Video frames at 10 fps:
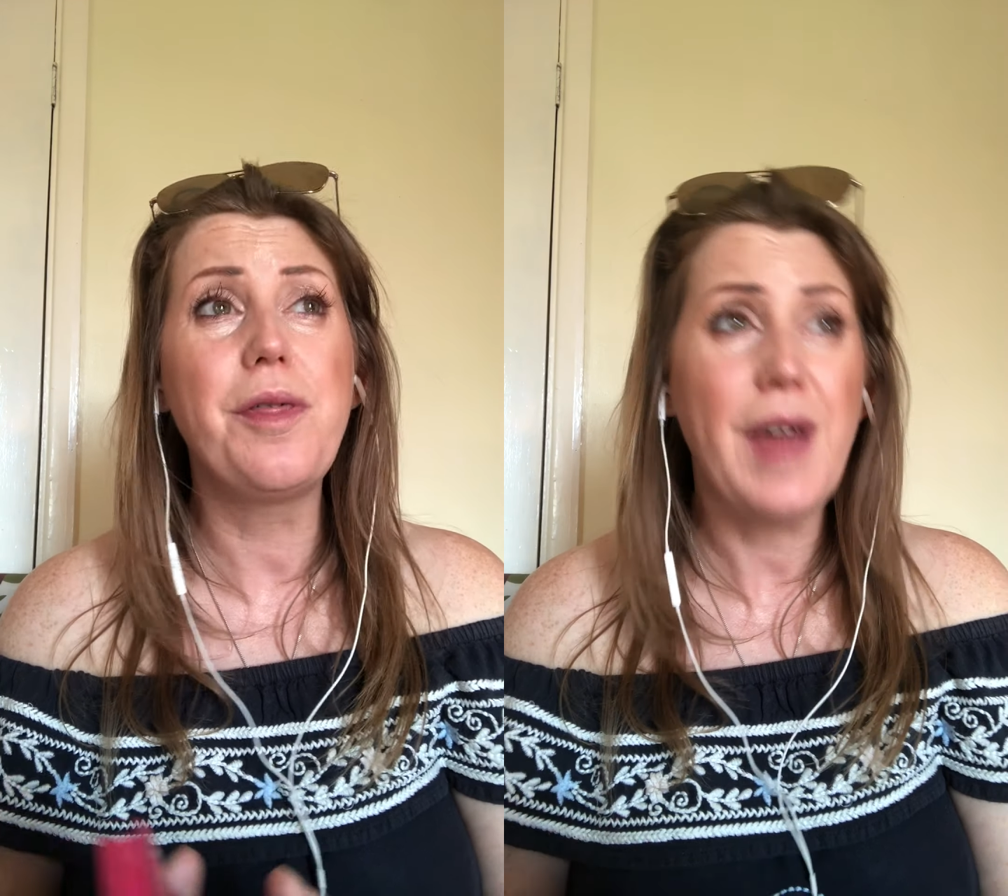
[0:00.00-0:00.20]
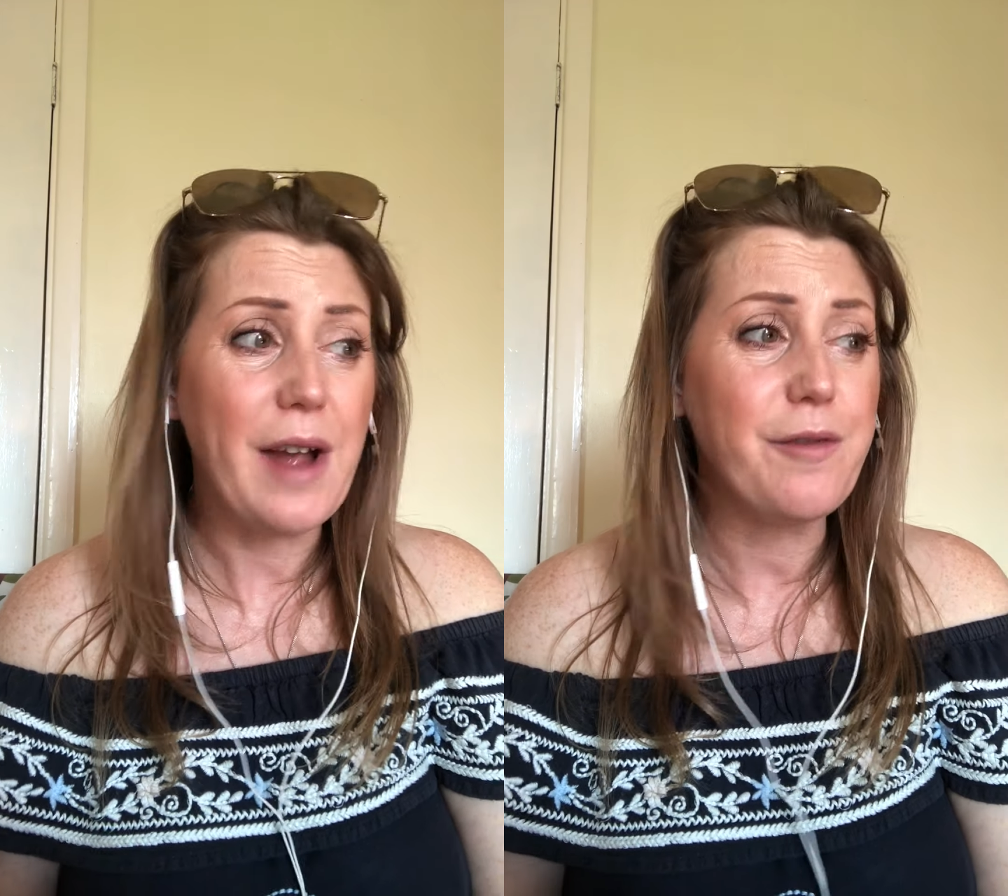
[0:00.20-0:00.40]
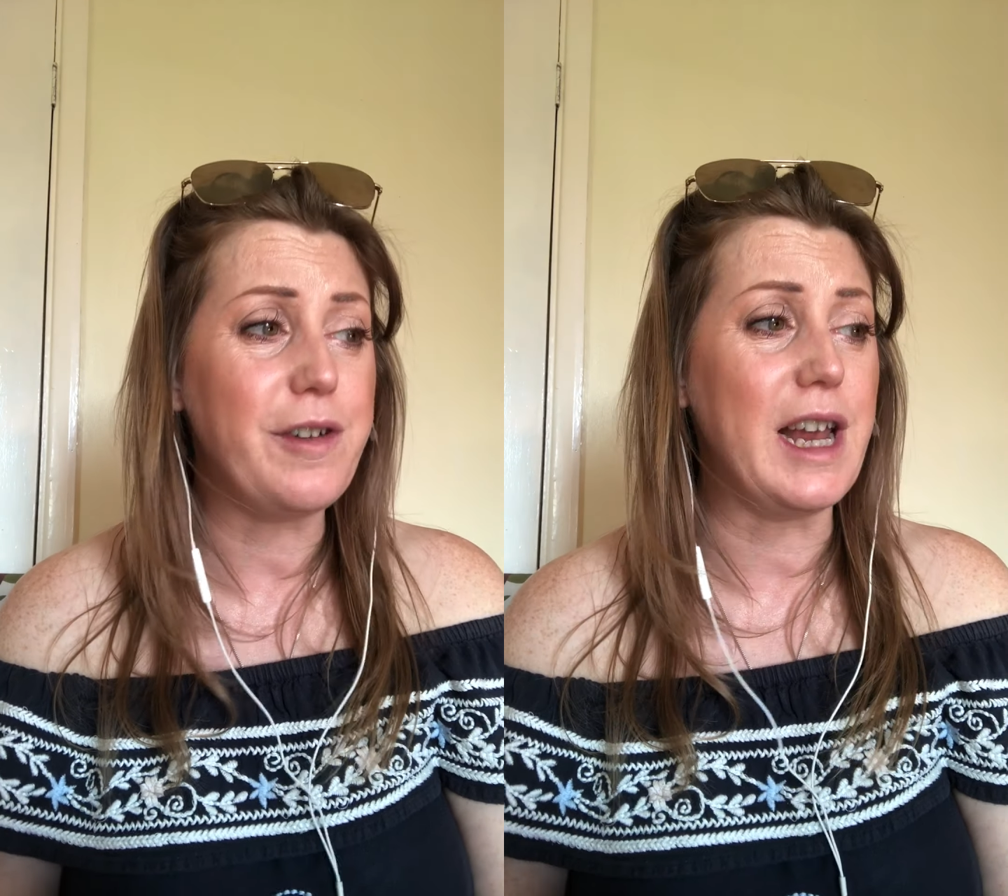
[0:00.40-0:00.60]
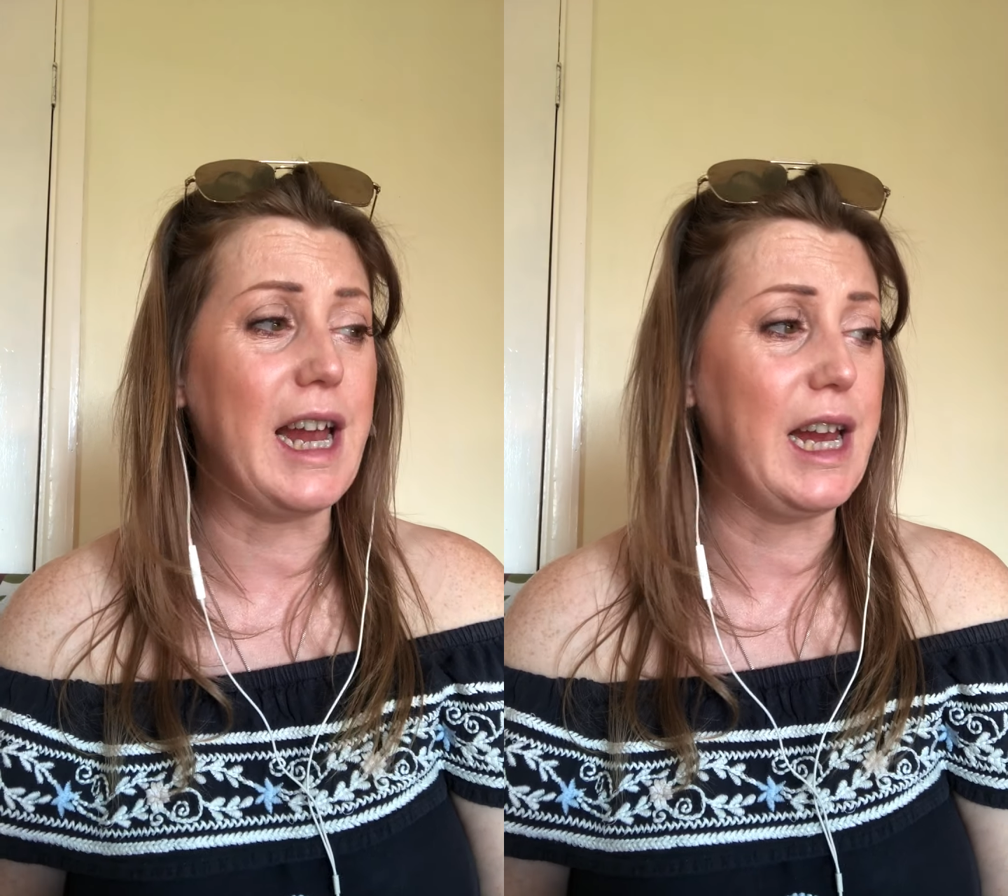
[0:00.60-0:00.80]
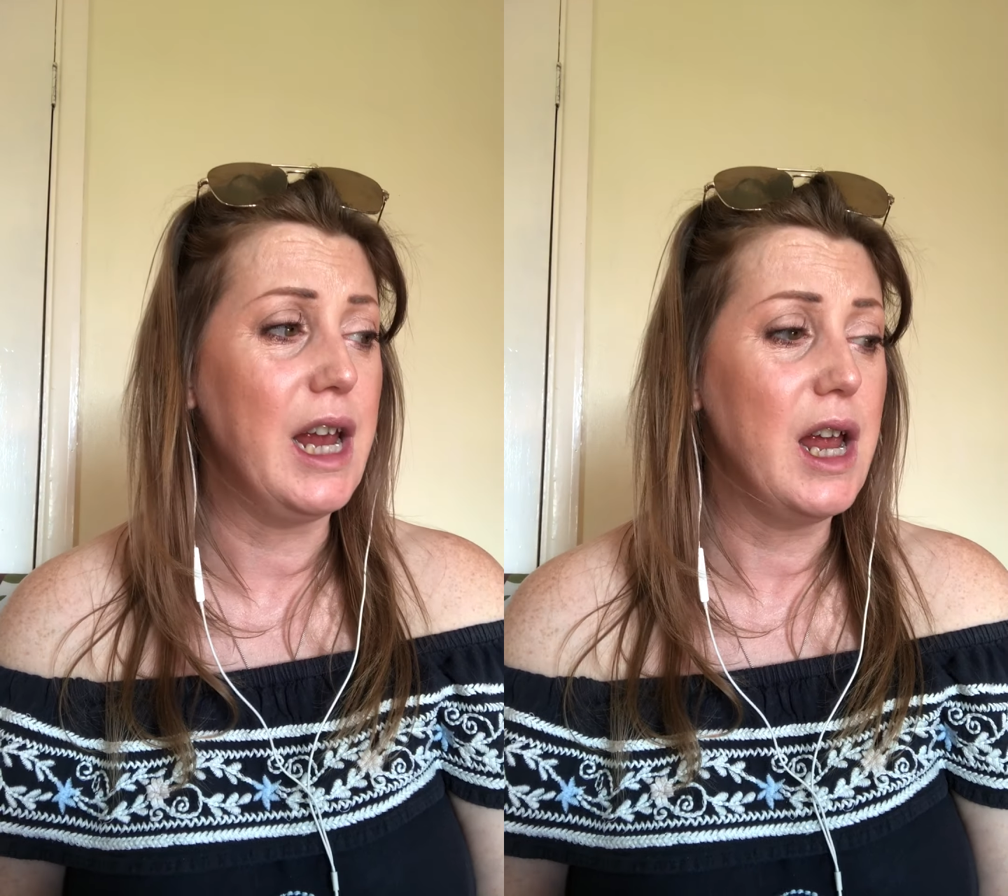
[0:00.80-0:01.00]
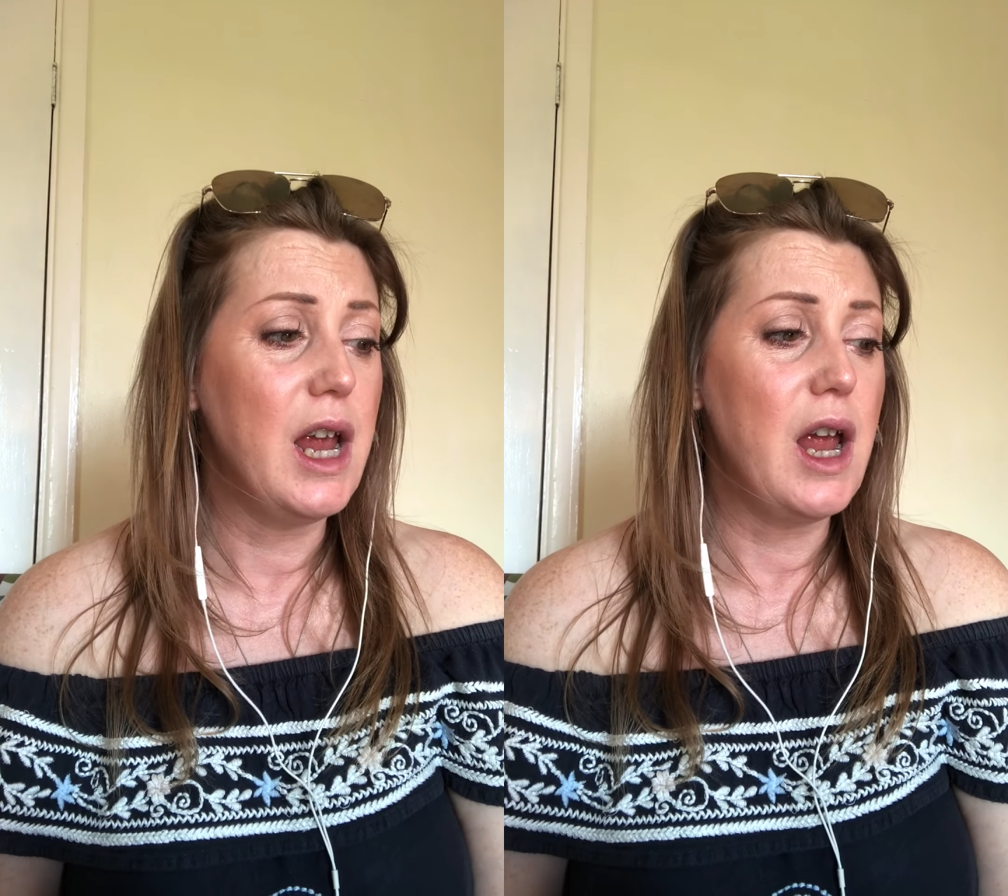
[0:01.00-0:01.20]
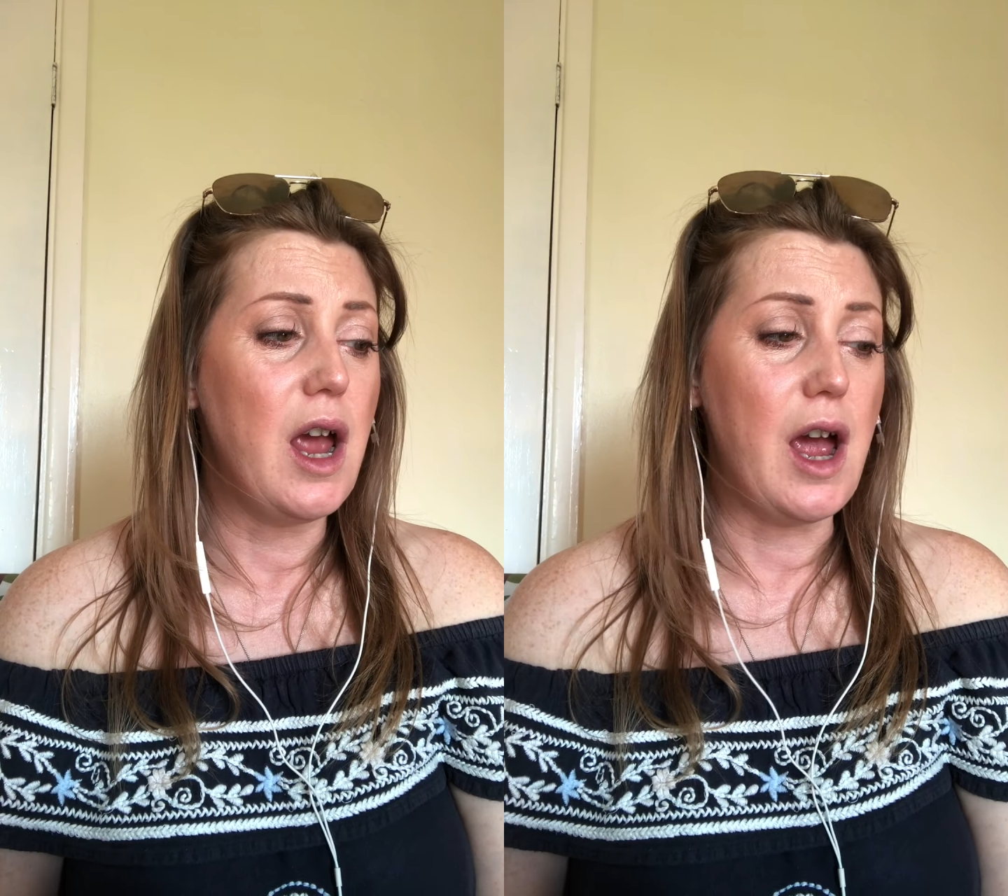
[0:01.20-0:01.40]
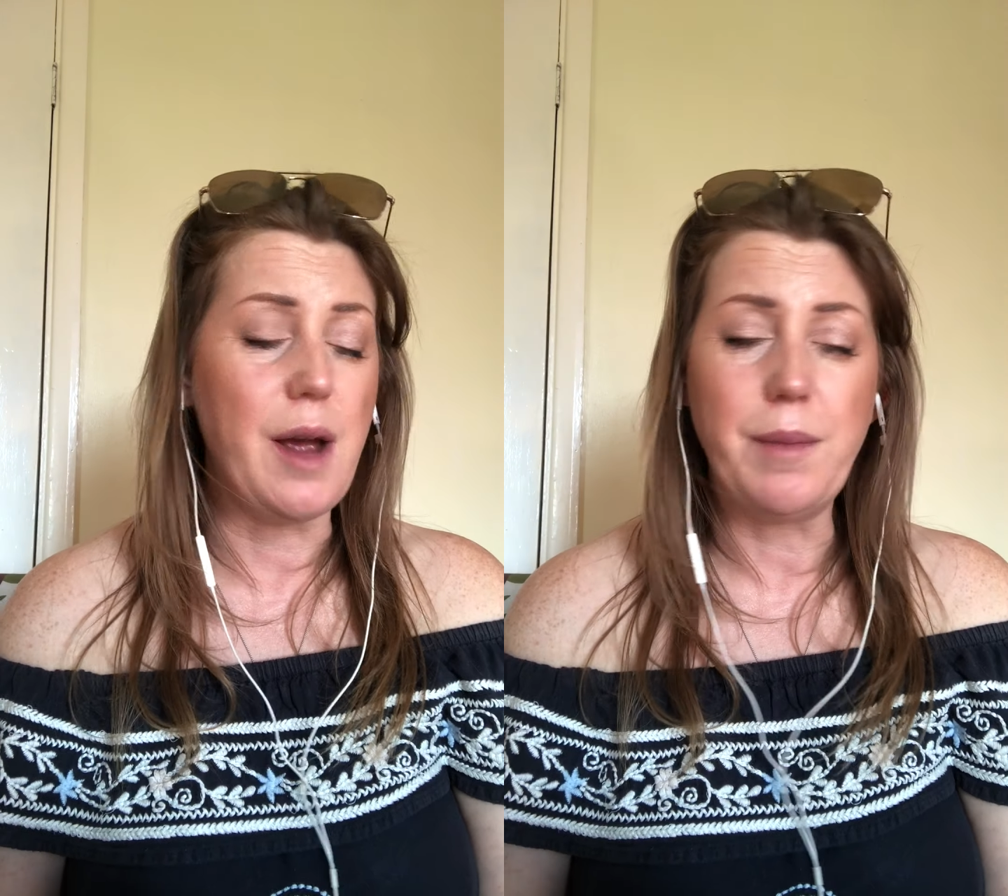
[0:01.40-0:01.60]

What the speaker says: Thankfully, a